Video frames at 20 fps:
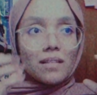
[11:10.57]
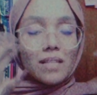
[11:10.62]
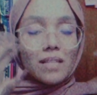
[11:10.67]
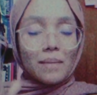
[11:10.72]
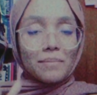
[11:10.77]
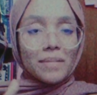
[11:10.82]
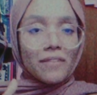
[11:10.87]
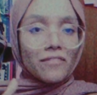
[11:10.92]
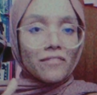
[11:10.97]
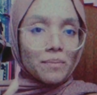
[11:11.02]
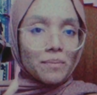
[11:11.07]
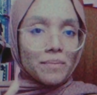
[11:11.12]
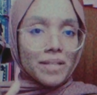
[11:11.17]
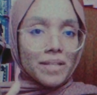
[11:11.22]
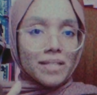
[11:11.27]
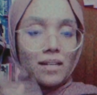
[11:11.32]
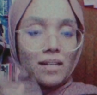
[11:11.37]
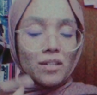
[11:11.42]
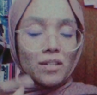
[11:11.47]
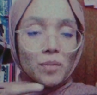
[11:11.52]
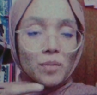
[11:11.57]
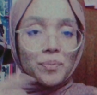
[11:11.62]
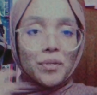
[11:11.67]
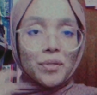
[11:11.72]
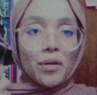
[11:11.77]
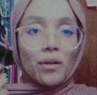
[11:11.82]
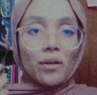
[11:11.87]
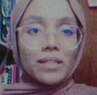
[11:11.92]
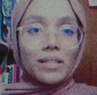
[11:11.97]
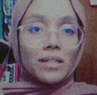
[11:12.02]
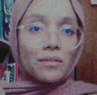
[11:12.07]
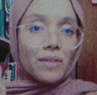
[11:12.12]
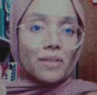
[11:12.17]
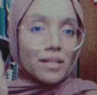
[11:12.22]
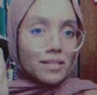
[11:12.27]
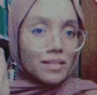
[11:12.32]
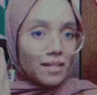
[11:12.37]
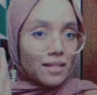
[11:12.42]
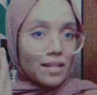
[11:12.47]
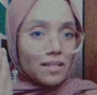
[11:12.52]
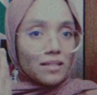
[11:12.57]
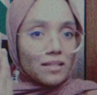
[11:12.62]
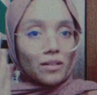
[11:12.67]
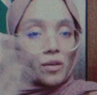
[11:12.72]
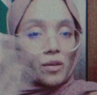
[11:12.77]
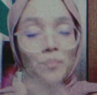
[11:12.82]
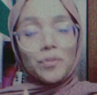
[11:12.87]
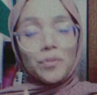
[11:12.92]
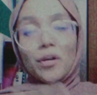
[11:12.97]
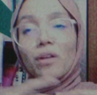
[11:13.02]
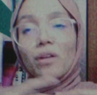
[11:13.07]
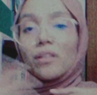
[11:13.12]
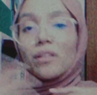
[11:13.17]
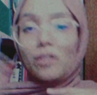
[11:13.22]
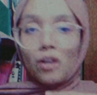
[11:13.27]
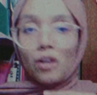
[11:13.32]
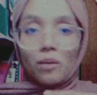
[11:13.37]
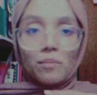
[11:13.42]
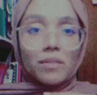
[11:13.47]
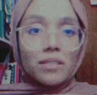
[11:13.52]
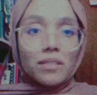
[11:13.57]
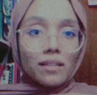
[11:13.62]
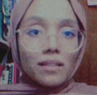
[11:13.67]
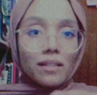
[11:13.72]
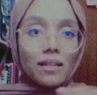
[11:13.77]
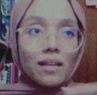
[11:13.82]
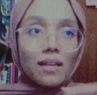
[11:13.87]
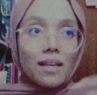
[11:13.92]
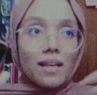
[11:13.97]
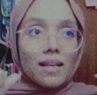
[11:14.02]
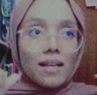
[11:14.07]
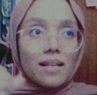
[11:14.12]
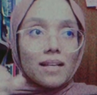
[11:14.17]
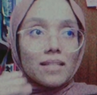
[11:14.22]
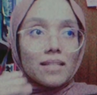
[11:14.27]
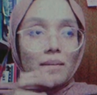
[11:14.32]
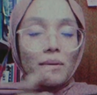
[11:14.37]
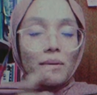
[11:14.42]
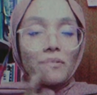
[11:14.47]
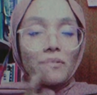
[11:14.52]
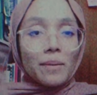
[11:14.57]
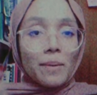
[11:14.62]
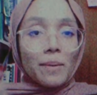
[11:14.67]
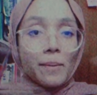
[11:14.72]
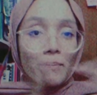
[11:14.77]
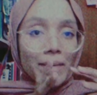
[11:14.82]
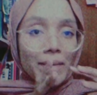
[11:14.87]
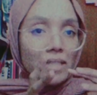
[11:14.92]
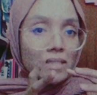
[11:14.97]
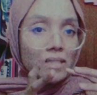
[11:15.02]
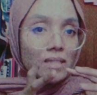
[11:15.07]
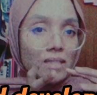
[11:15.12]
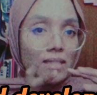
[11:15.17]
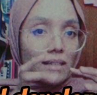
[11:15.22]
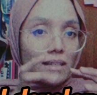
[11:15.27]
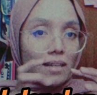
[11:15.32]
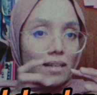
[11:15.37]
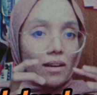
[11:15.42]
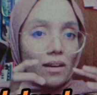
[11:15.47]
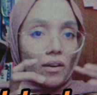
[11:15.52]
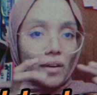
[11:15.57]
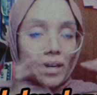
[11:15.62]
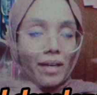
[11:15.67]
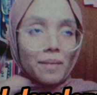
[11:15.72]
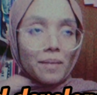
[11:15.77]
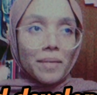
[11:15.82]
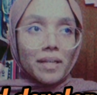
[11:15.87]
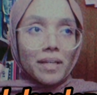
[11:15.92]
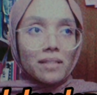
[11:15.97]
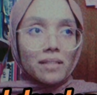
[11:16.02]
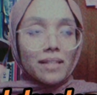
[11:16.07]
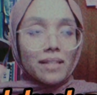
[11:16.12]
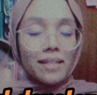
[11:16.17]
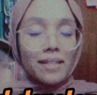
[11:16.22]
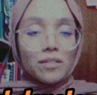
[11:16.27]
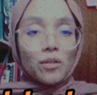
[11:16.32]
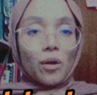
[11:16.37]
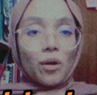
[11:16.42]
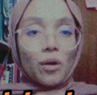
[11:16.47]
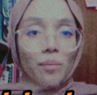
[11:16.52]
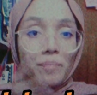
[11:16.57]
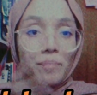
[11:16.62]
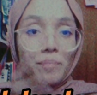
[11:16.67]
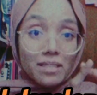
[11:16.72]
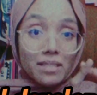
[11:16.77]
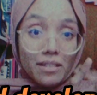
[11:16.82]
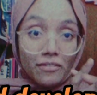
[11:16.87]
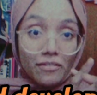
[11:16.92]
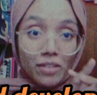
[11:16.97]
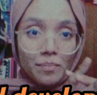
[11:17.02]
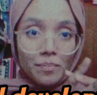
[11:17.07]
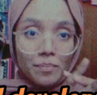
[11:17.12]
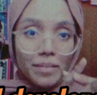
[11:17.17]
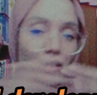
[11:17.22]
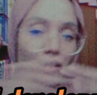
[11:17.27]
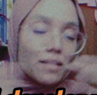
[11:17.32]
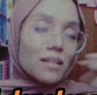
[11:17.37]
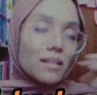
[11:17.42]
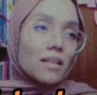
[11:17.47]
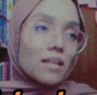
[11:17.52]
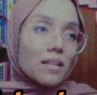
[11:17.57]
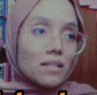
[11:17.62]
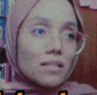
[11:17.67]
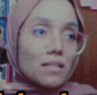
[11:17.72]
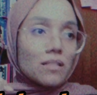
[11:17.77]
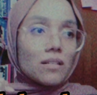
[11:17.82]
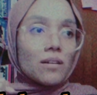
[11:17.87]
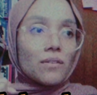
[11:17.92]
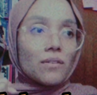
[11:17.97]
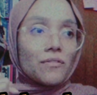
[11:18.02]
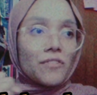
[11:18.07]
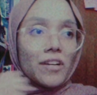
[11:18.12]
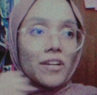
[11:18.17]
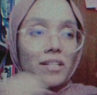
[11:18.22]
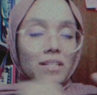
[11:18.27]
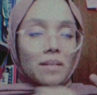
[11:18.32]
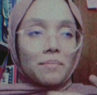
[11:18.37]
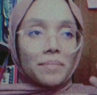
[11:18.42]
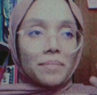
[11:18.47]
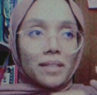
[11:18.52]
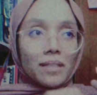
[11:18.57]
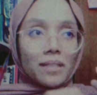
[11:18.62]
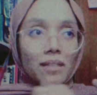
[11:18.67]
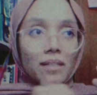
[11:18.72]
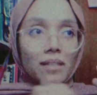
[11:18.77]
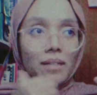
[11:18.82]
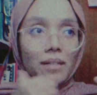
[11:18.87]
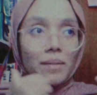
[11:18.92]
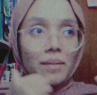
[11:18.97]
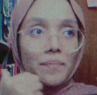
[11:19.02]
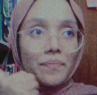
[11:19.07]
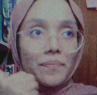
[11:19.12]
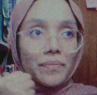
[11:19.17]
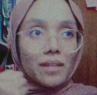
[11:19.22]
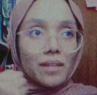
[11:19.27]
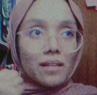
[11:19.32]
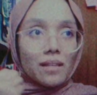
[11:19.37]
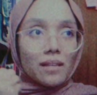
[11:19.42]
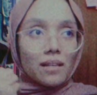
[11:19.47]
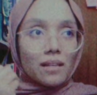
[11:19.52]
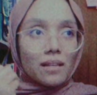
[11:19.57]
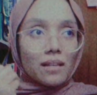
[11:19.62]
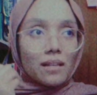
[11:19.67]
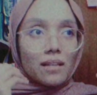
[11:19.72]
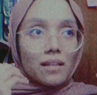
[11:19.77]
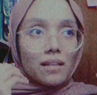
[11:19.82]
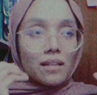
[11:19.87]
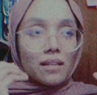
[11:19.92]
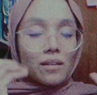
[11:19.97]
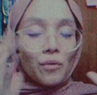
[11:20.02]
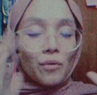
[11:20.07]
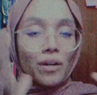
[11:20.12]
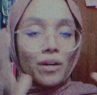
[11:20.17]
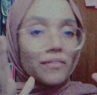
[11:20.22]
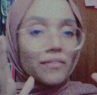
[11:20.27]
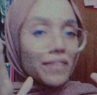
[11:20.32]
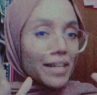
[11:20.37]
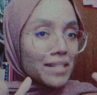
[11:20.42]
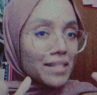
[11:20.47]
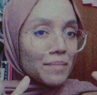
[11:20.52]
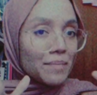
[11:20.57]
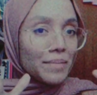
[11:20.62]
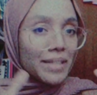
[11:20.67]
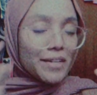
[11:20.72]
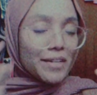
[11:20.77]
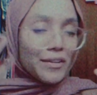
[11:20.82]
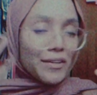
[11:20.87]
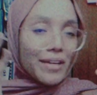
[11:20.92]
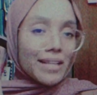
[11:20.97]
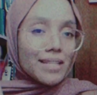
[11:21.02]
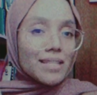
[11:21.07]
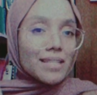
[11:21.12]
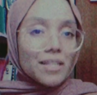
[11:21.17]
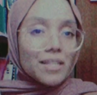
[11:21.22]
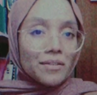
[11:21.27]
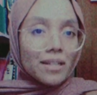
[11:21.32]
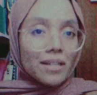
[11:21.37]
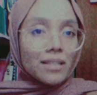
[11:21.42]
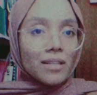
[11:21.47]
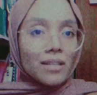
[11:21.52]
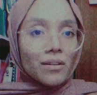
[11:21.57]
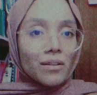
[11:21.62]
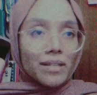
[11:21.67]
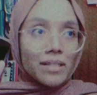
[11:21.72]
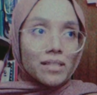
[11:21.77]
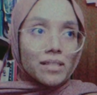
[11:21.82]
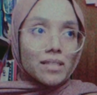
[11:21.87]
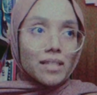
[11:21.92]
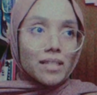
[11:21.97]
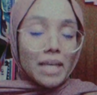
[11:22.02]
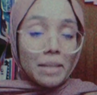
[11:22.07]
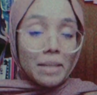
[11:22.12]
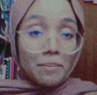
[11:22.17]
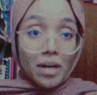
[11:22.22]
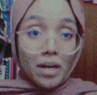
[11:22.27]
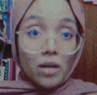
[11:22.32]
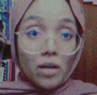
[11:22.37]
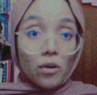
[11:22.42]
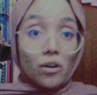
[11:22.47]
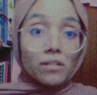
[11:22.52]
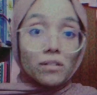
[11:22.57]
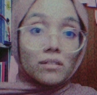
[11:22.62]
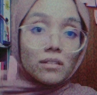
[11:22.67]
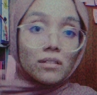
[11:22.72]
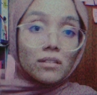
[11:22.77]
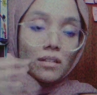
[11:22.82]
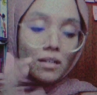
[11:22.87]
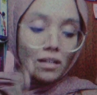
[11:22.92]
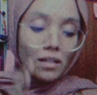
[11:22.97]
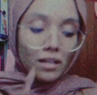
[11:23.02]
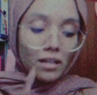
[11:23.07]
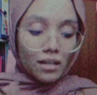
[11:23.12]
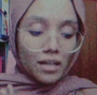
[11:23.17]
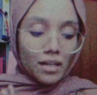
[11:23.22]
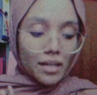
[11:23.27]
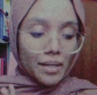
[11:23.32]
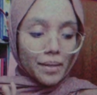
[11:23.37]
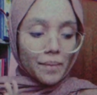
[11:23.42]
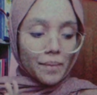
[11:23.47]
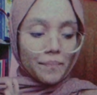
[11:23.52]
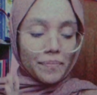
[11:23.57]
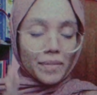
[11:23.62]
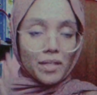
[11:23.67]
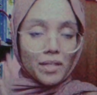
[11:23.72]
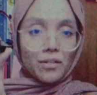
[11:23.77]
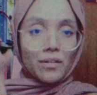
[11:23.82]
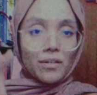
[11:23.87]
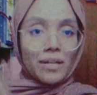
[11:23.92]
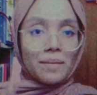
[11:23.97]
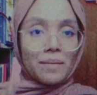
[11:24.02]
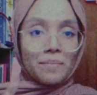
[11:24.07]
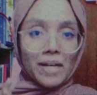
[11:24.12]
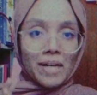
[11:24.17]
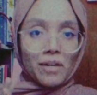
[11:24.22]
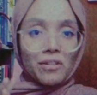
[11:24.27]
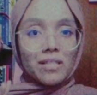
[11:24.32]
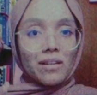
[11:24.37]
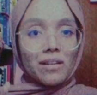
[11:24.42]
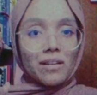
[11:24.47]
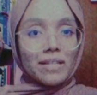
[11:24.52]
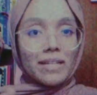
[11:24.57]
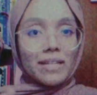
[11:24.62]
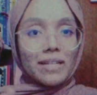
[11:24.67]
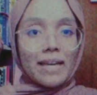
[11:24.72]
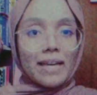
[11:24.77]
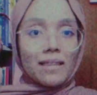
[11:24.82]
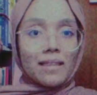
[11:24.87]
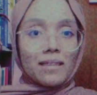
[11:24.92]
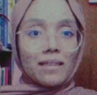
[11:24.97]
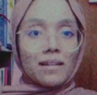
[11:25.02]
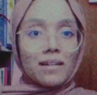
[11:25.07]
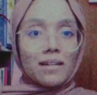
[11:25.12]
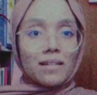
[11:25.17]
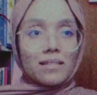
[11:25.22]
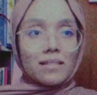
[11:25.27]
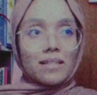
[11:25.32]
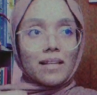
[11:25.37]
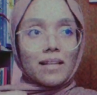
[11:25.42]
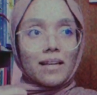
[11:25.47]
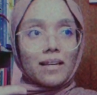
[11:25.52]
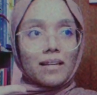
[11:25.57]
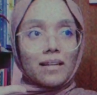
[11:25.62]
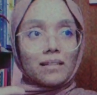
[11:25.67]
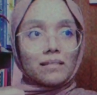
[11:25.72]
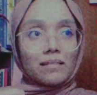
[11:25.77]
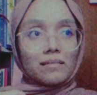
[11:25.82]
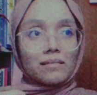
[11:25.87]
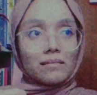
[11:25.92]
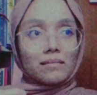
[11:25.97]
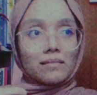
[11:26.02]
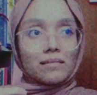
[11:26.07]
some developments are not purely residential or purely commercial. Some of them are mixed, okay? Mixed. It's called mixed development. So for example, one of the examples that you can see right now is Imago. You know, Imago is down here, and there is like,